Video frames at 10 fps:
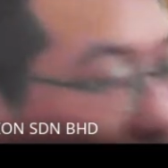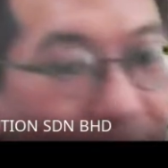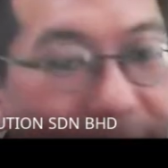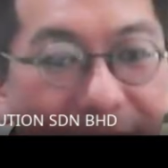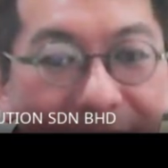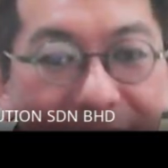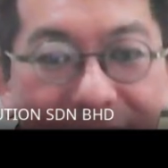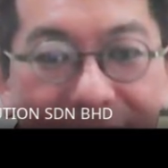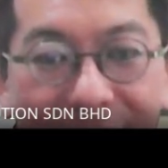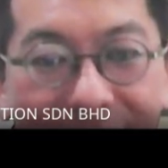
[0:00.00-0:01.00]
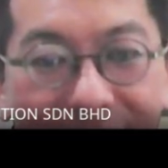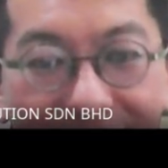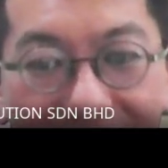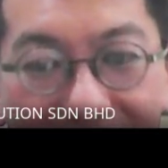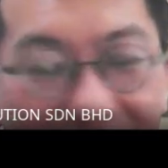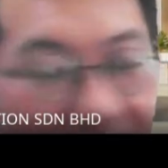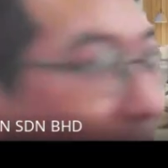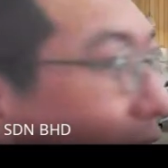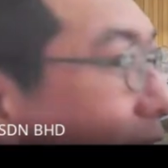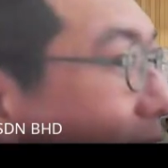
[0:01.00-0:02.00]
Q&A,
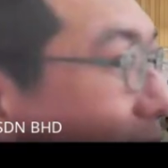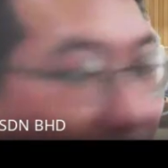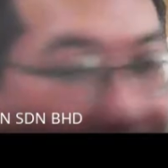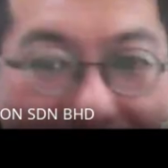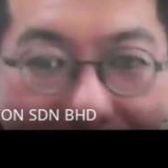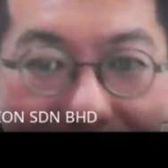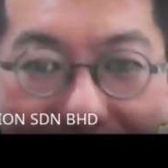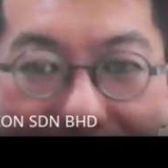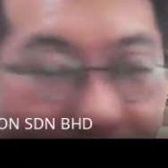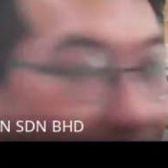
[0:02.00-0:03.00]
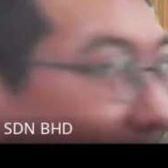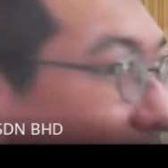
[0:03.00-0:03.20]
okay, before we